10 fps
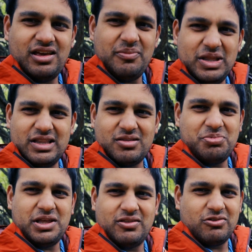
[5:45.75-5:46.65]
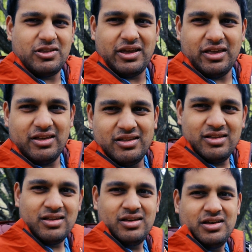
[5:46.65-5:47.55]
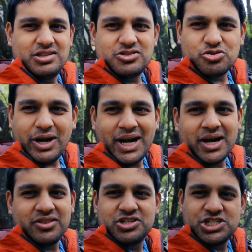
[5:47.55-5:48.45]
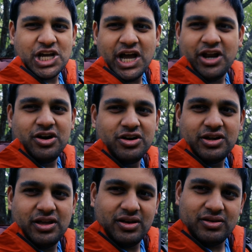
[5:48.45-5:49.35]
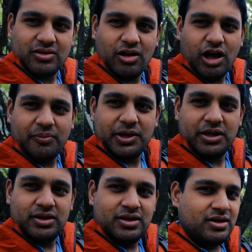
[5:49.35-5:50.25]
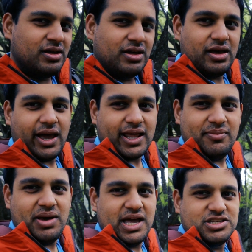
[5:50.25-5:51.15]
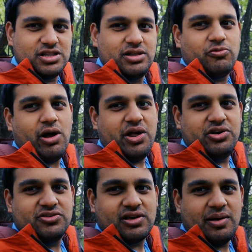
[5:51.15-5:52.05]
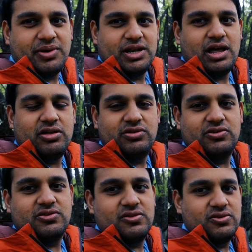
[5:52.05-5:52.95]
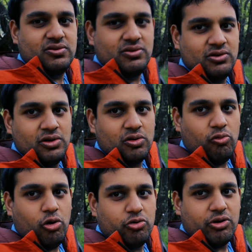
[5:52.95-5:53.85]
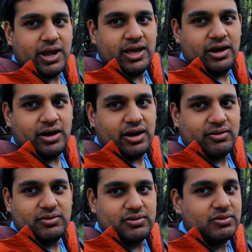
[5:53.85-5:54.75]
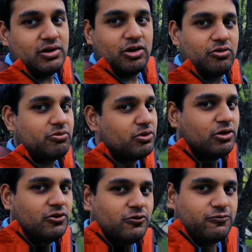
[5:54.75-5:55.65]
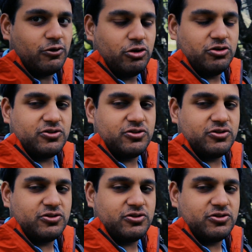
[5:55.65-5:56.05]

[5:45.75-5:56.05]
I mean, this place looks like straight out of the Shire in Hobbit. I can imagine the riders coming down this road right here, and you know, Frodo,